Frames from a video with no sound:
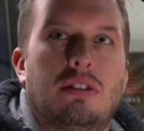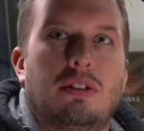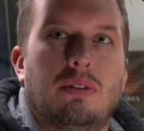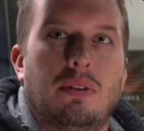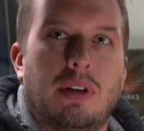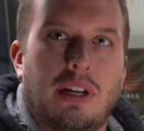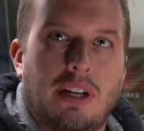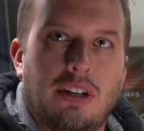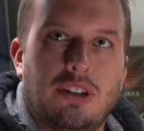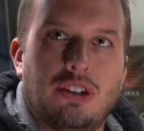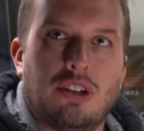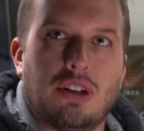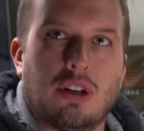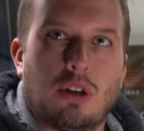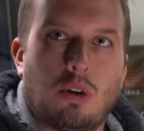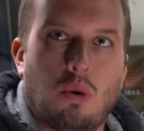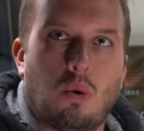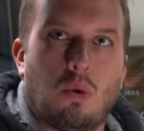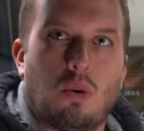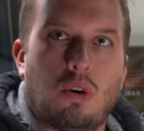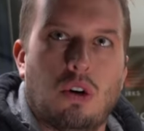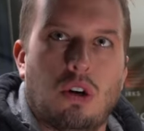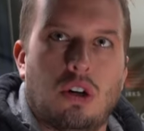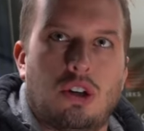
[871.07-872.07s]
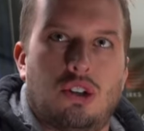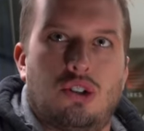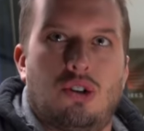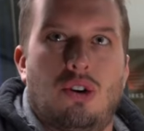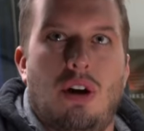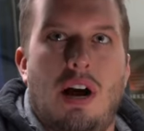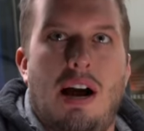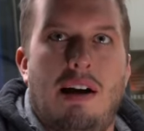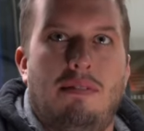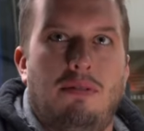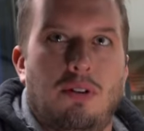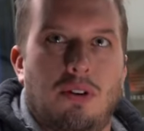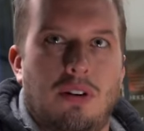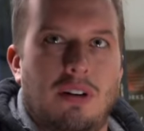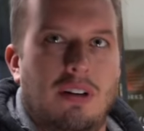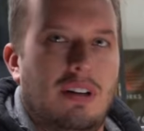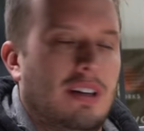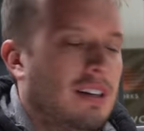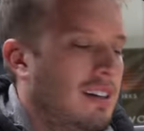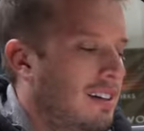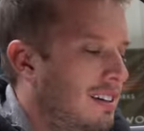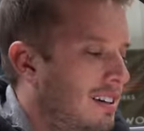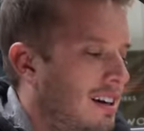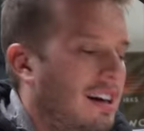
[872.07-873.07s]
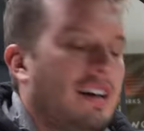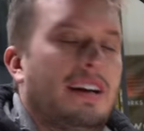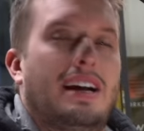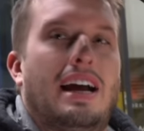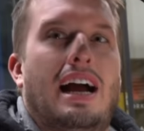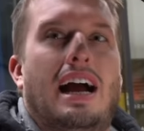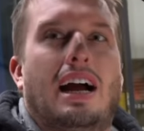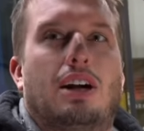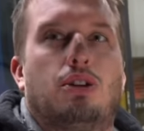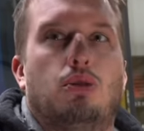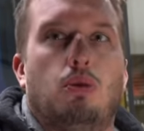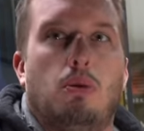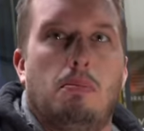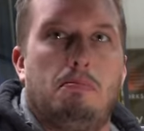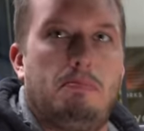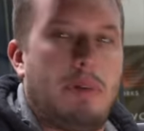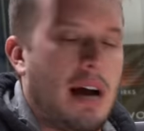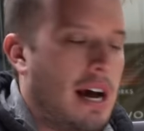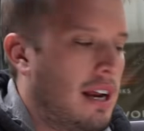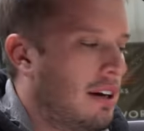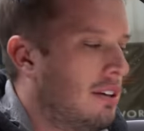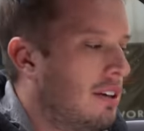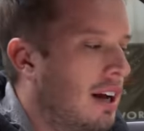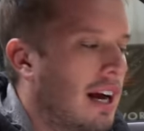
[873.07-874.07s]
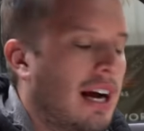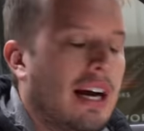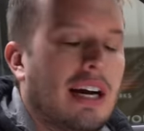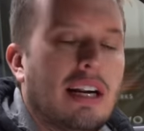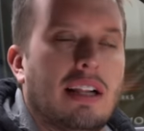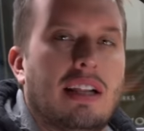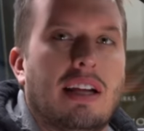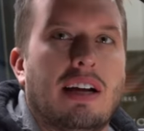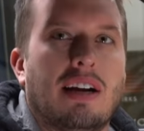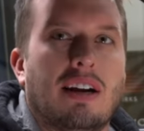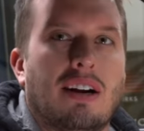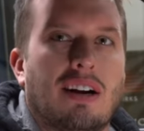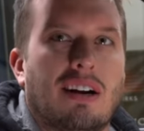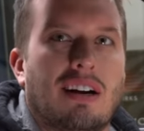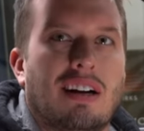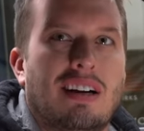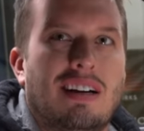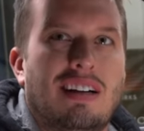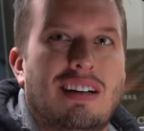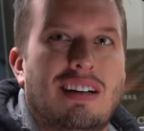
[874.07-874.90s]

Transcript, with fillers: to an inch and a quarter travel on the actual pedal height here.